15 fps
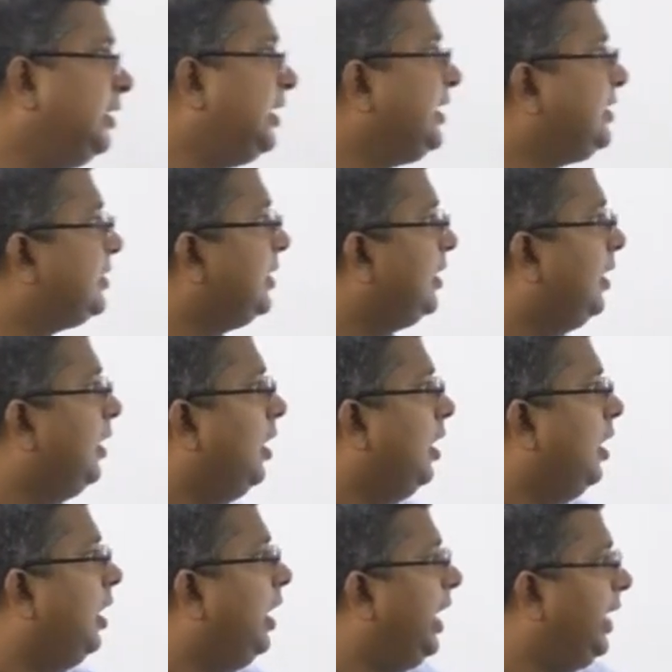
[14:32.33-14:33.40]
Index,
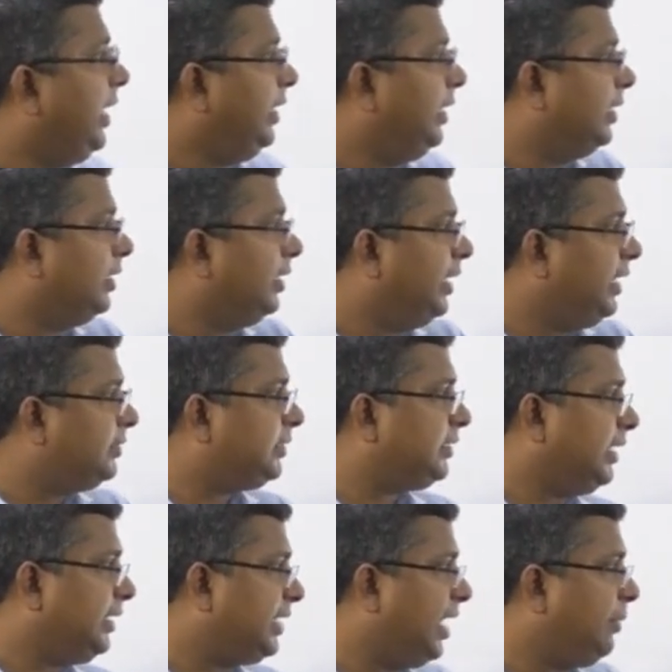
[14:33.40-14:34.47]
and uh, it's
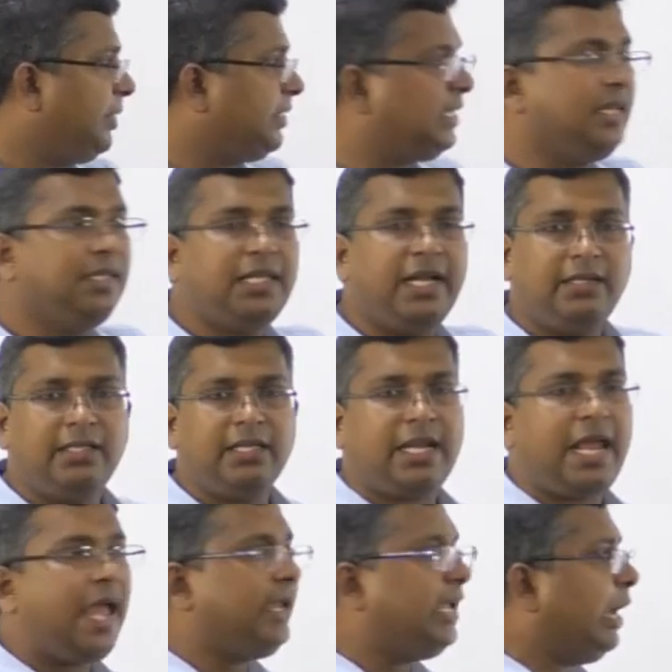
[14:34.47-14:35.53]
it can be seen that the
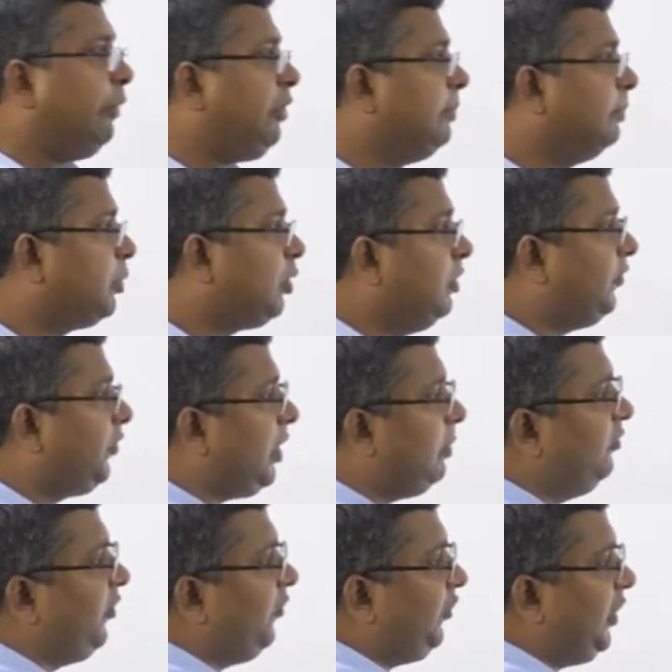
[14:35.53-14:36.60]
rank have improved
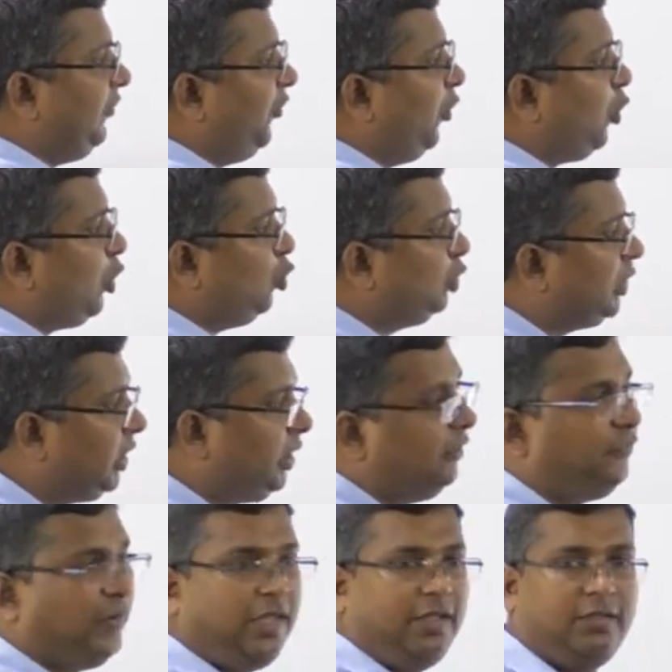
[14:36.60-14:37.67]
from fifty-four to
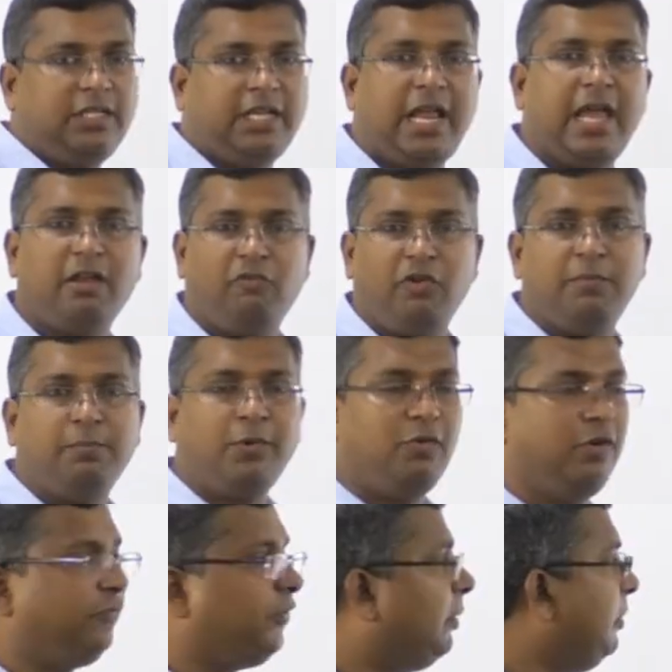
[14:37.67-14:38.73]
thirty-five. The rank have
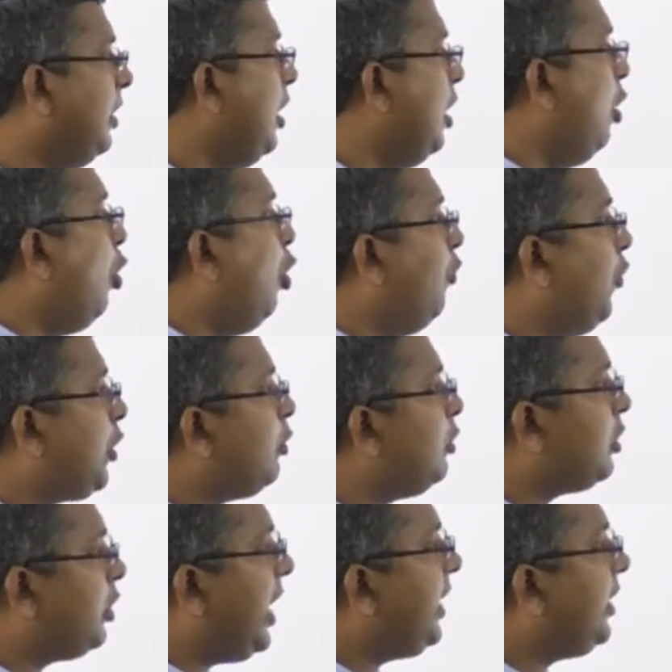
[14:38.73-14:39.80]
improved from
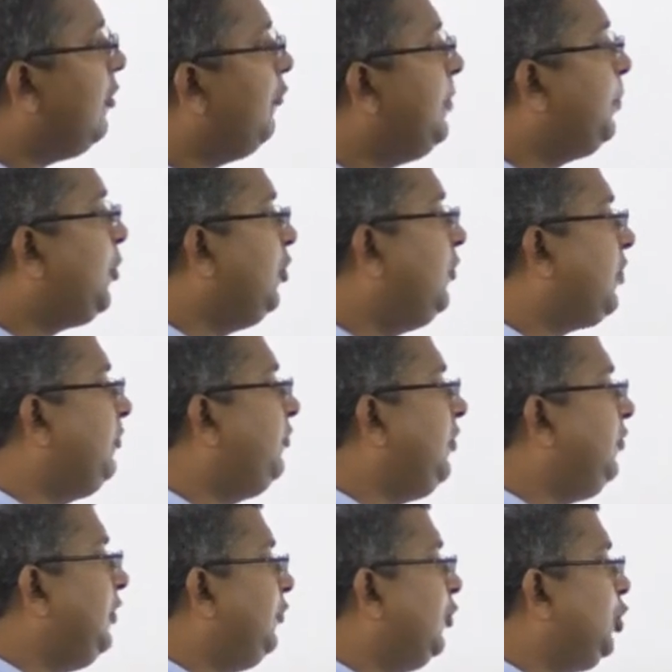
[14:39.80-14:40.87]
overall rank have improved from
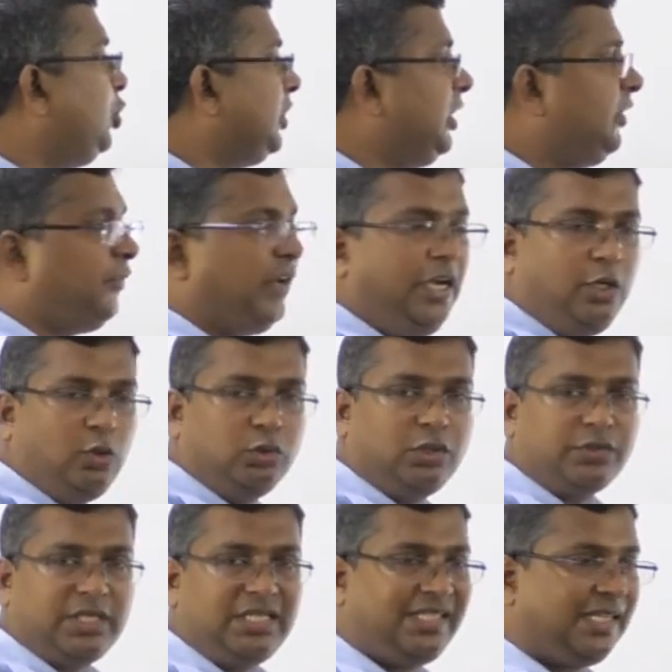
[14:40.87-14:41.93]
fifty-four to thirty-five in two
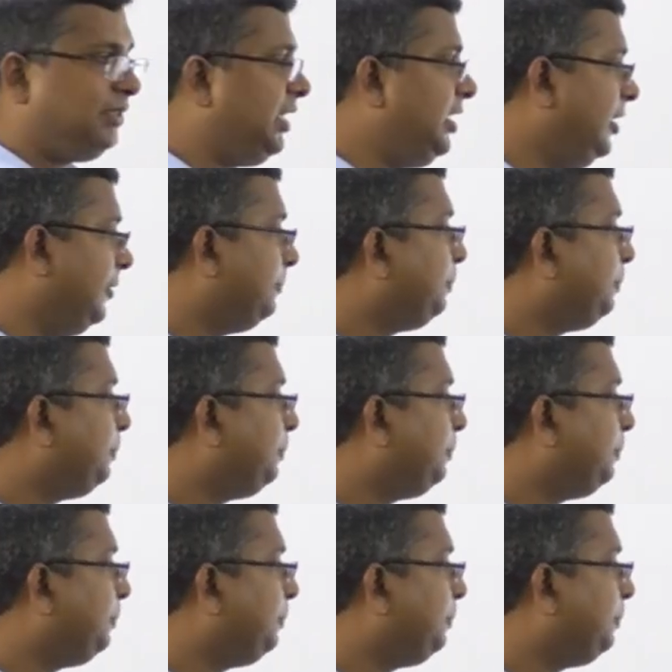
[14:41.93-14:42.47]
thousand sixteen.